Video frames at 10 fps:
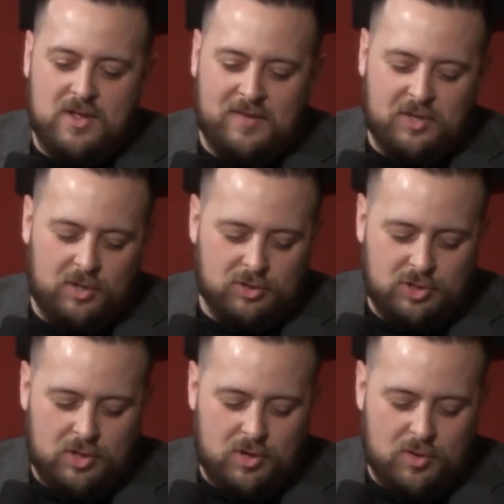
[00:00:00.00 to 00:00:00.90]
You have to go
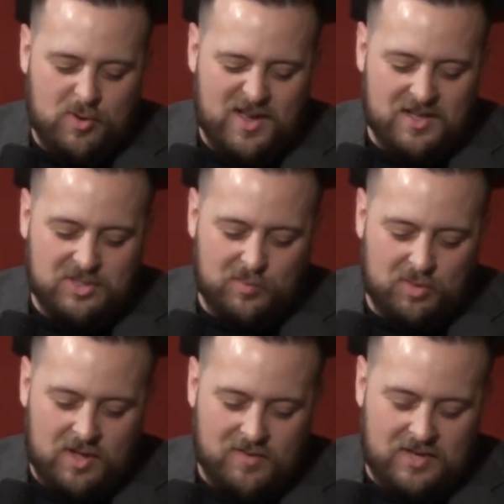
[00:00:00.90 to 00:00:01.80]
show some
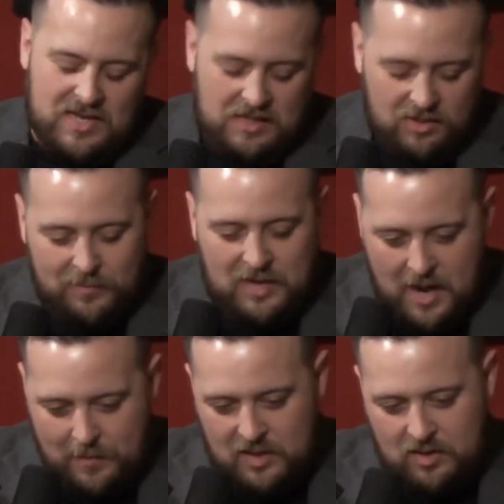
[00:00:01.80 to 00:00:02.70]
love at Helium
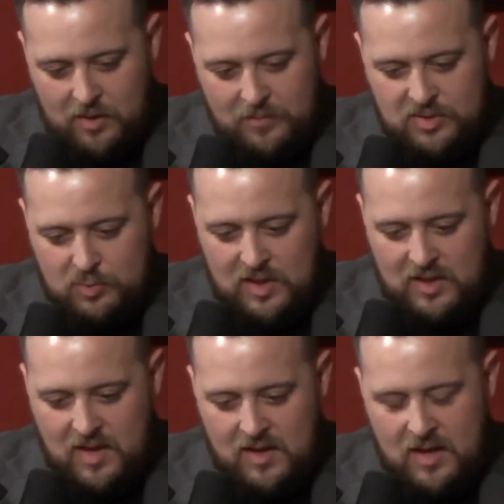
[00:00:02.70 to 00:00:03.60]
Comedy Club this
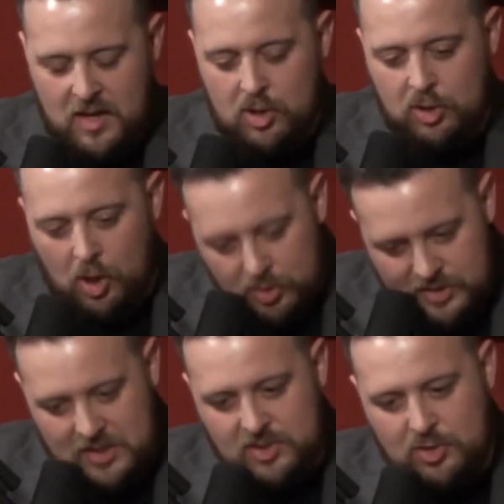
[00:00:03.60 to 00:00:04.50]
weekend. Go
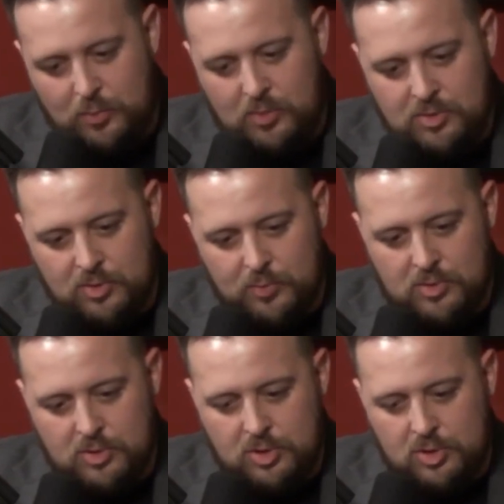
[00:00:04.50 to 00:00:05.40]
see Super
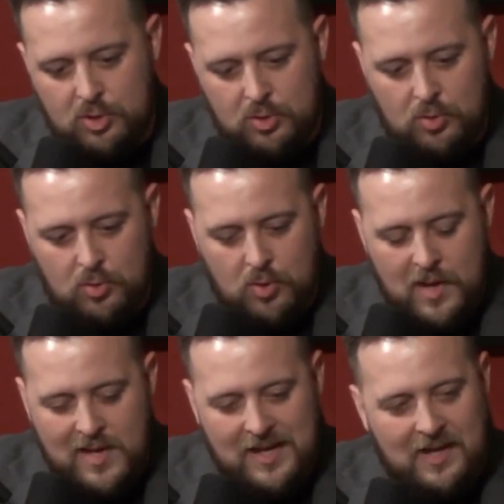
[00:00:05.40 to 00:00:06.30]
Troopers 2.
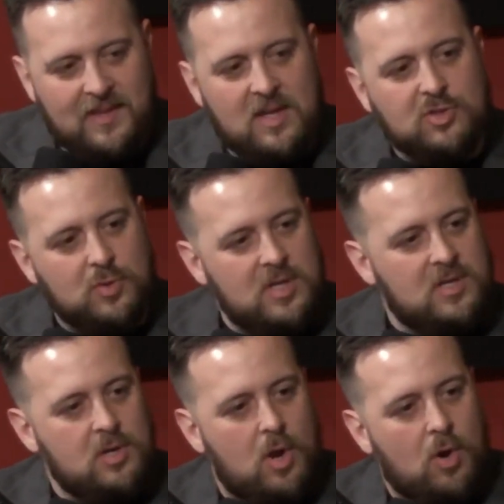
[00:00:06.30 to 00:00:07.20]
Anything else we
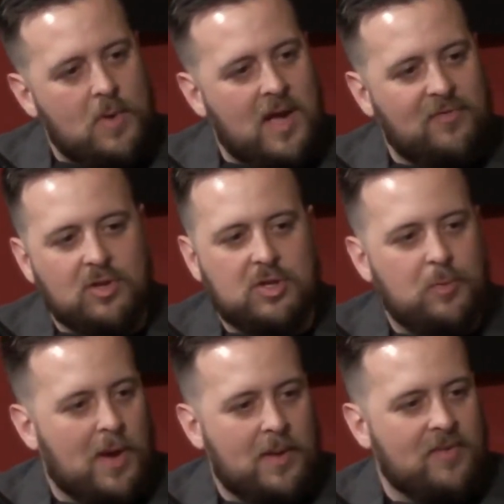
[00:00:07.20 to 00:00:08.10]
need to know about? I feel like you
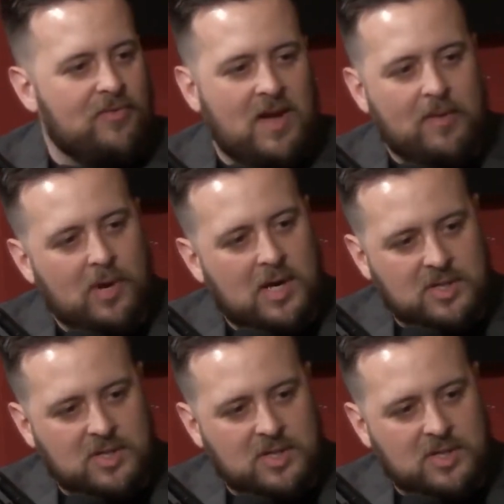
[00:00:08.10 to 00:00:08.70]
probably have 5 projects.